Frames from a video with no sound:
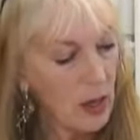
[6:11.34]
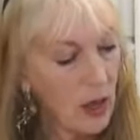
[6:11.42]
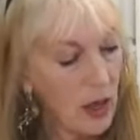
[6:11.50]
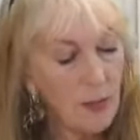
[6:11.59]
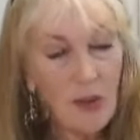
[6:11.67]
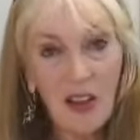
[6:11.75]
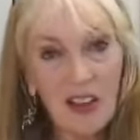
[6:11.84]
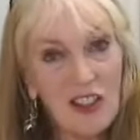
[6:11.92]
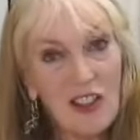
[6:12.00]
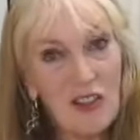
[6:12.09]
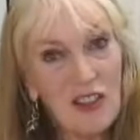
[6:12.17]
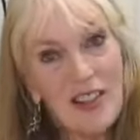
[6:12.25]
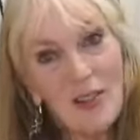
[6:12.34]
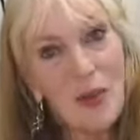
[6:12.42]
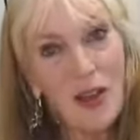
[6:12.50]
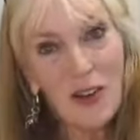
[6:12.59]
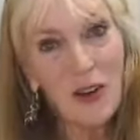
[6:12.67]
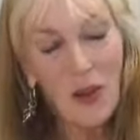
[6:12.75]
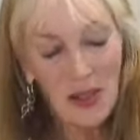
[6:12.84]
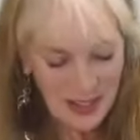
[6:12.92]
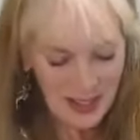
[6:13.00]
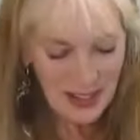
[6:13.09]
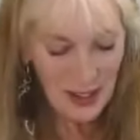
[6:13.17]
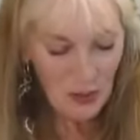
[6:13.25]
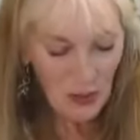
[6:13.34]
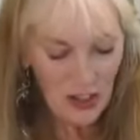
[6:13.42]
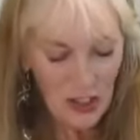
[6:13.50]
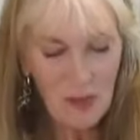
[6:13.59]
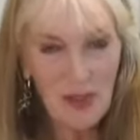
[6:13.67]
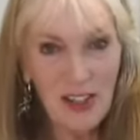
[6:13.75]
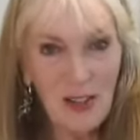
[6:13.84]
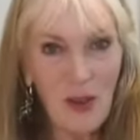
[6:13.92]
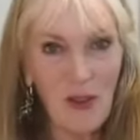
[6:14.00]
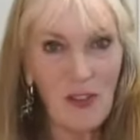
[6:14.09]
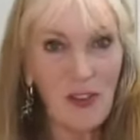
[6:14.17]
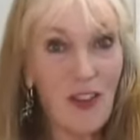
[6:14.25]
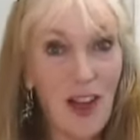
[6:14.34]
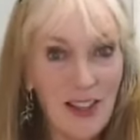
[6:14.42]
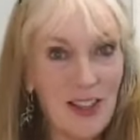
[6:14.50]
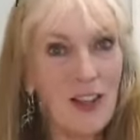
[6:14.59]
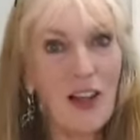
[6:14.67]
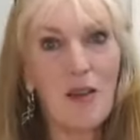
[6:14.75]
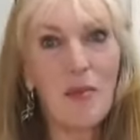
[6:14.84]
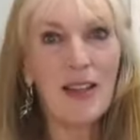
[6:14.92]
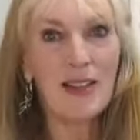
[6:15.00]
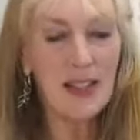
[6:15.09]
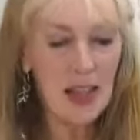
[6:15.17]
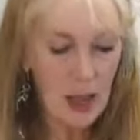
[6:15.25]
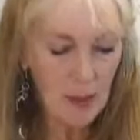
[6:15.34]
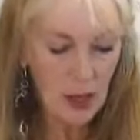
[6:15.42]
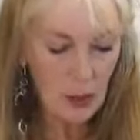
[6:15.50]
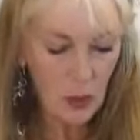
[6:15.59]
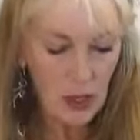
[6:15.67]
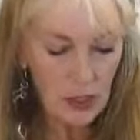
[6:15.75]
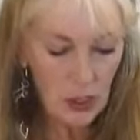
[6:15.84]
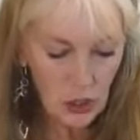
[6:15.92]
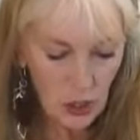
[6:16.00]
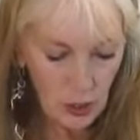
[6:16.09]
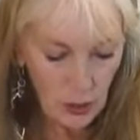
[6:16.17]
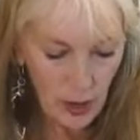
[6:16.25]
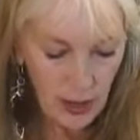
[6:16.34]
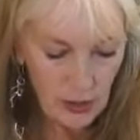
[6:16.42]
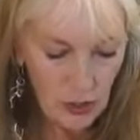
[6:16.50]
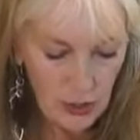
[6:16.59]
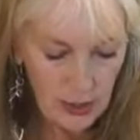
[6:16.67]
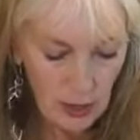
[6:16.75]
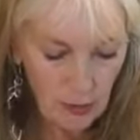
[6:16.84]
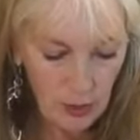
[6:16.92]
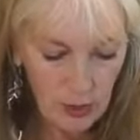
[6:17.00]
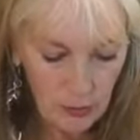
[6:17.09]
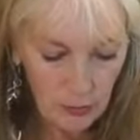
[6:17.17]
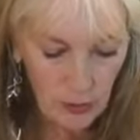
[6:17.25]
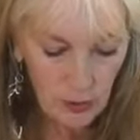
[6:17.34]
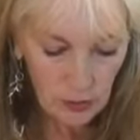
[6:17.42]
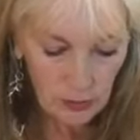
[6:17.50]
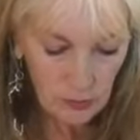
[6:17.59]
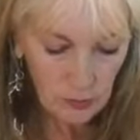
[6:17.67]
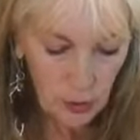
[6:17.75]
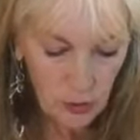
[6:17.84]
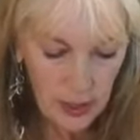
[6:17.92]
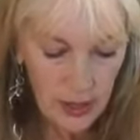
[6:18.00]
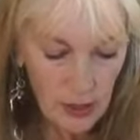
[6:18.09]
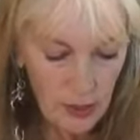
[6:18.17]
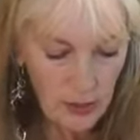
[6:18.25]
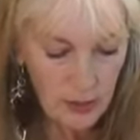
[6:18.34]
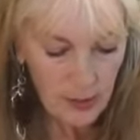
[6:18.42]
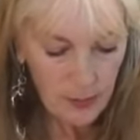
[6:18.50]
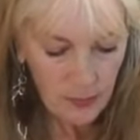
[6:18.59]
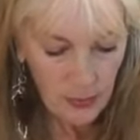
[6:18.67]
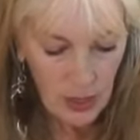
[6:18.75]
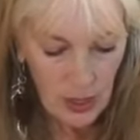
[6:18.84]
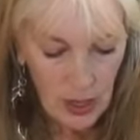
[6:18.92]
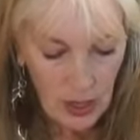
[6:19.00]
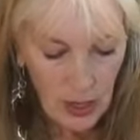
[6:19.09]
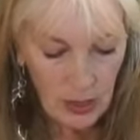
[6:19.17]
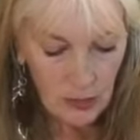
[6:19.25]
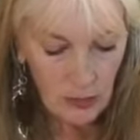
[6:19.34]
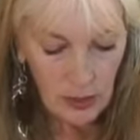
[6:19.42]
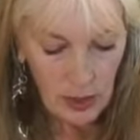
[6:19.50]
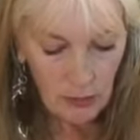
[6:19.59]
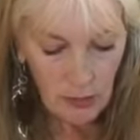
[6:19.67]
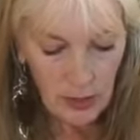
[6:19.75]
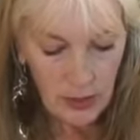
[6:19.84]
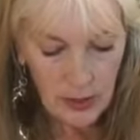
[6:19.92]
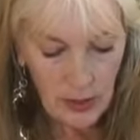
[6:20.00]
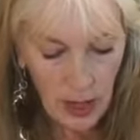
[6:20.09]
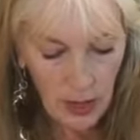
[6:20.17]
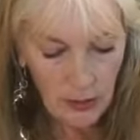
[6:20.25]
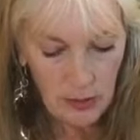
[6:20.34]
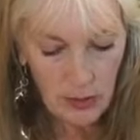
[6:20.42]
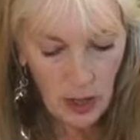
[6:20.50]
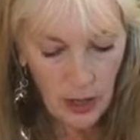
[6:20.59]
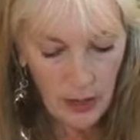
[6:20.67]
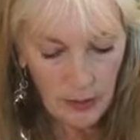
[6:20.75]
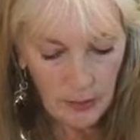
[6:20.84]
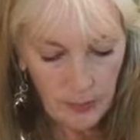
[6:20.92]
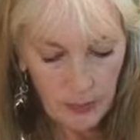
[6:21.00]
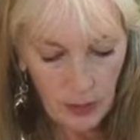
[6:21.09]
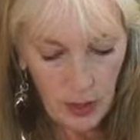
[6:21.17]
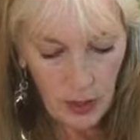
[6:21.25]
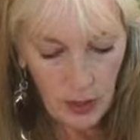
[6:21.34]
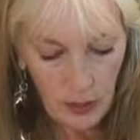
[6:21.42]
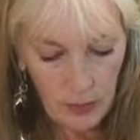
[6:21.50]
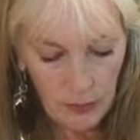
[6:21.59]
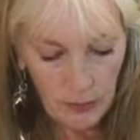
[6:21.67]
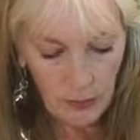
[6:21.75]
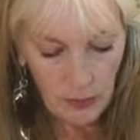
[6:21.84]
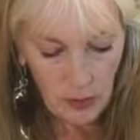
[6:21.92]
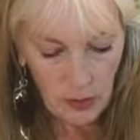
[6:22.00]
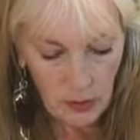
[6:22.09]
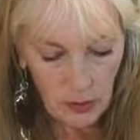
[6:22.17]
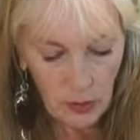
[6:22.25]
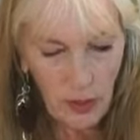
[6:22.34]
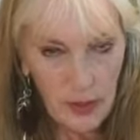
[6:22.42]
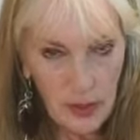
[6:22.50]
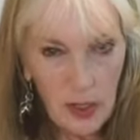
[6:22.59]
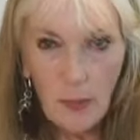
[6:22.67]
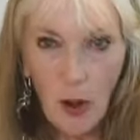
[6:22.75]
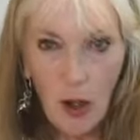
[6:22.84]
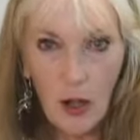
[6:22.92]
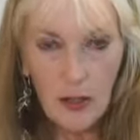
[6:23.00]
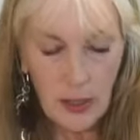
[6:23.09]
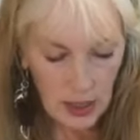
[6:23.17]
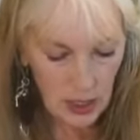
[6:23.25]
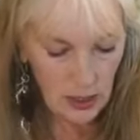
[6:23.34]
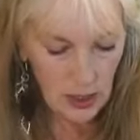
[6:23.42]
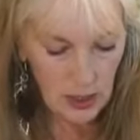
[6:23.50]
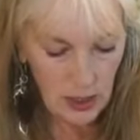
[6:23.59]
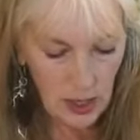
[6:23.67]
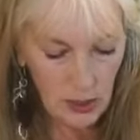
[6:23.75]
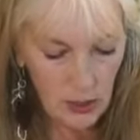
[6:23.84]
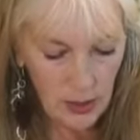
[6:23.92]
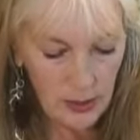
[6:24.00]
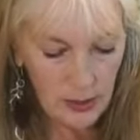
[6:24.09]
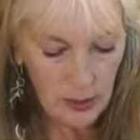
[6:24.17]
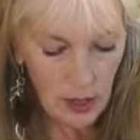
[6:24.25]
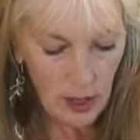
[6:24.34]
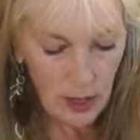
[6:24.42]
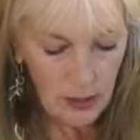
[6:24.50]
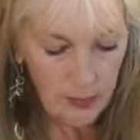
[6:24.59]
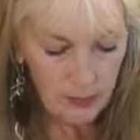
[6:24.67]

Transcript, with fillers: I'm not going to do these while you're all sitting here watching me because we have a lot to talk about today, but I wanted to show you how you just get rid of the root, root hairs and you want to get rid of this outside um, crusty part to get to the tender inside.